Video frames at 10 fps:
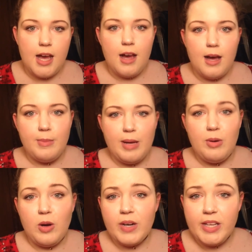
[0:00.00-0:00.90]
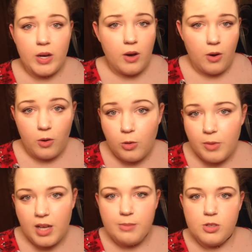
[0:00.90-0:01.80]
I'm already
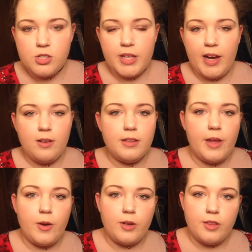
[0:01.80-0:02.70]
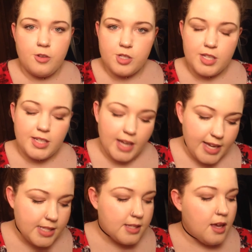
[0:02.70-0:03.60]
home. I'm usually out later on Thursday
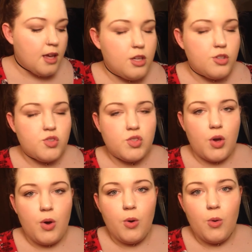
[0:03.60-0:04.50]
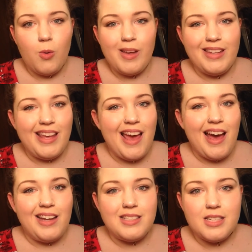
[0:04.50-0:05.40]
nights, so
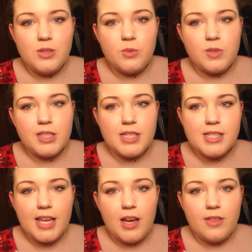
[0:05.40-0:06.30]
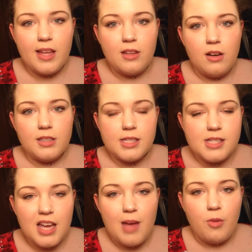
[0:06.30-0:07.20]
yeah, didn't really stay out that long this
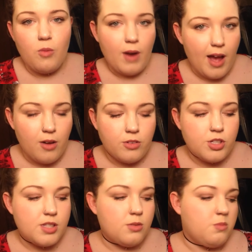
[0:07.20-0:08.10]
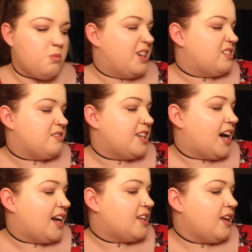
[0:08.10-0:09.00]
time around. Just went and
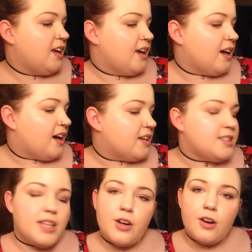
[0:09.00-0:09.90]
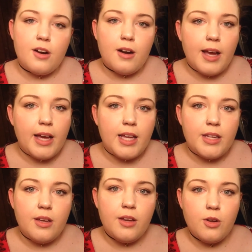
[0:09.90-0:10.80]
got dinner
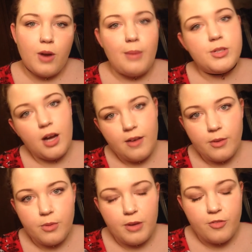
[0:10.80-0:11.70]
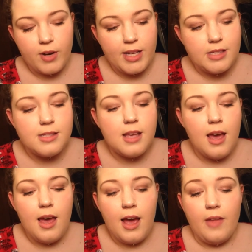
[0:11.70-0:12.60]
and grabbed coffee with my friends,
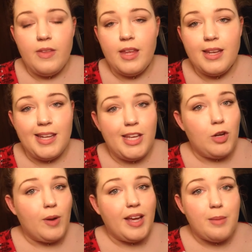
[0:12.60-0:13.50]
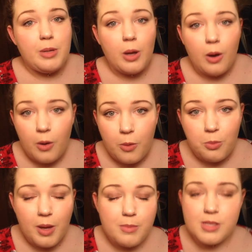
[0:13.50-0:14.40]
and then here I am at
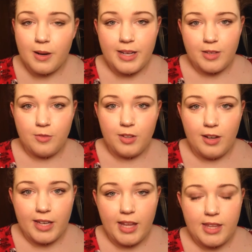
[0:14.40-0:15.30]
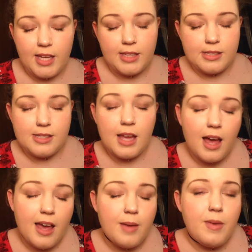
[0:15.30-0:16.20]
home. I'm sorry I didn't vlog anything this
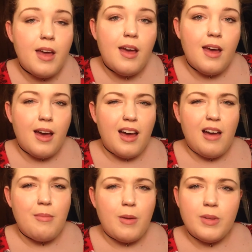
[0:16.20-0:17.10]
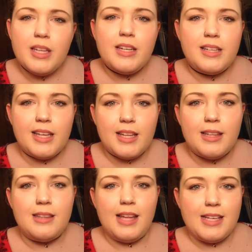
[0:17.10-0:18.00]
time. I really need to
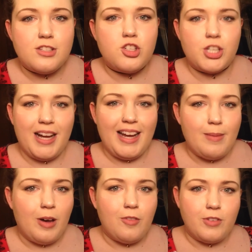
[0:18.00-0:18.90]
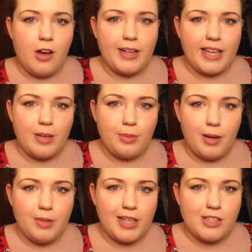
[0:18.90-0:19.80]
get less shy about vlogging in
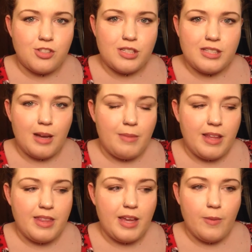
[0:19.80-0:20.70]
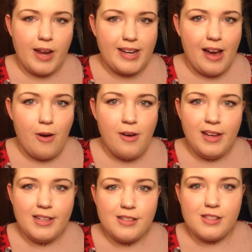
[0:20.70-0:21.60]
public. It's just not my thing right now,
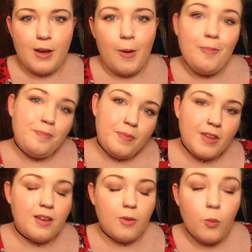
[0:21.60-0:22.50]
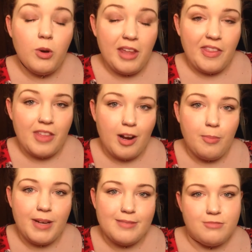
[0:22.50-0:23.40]
so we'll get there,
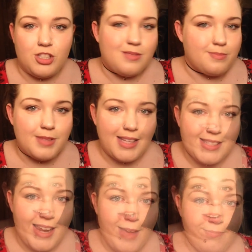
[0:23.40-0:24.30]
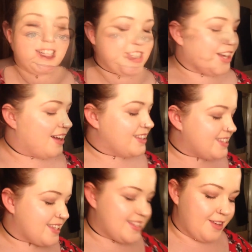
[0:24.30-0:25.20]
but just not today. Alright y'all,
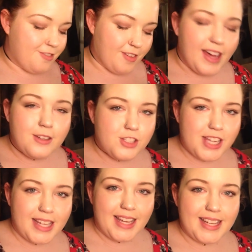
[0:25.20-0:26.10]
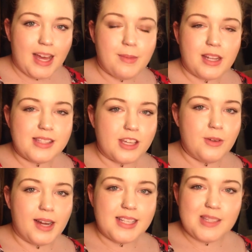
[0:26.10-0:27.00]
this is the final check-in. I'm going to tell
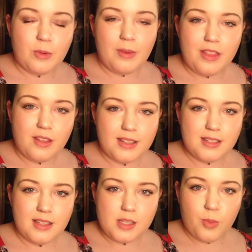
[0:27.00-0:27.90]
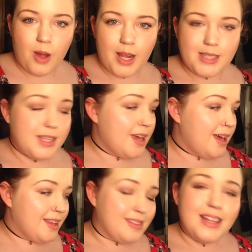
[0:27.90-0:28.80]
you guys some of my thoughts on this product.
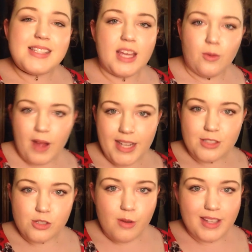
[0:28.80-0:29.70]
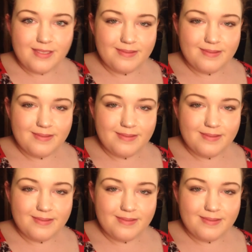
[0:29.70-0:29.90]
Let's get right into it.